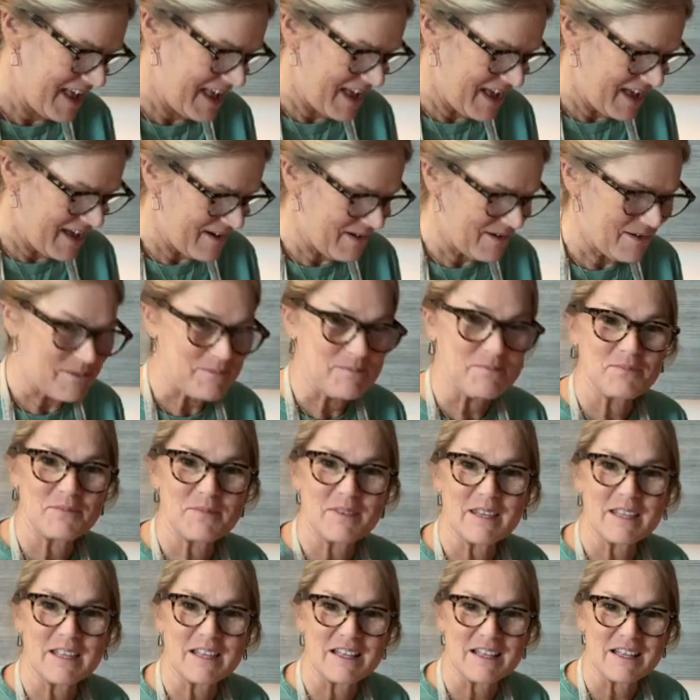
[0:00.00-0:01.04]

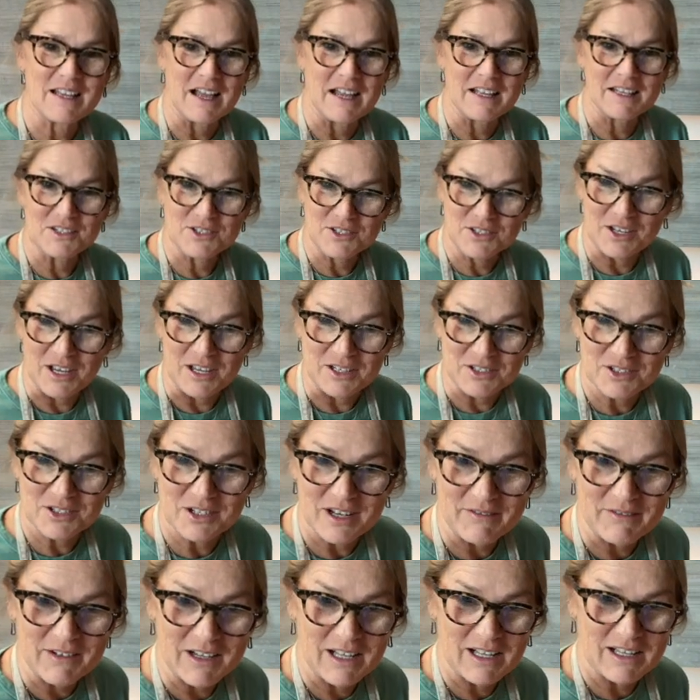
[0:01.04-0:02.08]
I should
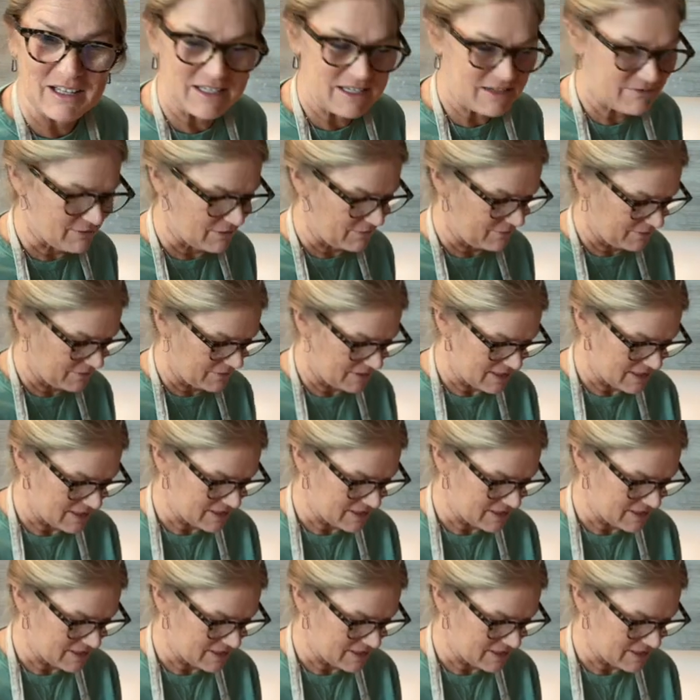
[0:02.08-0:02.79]
have a cleaver for this,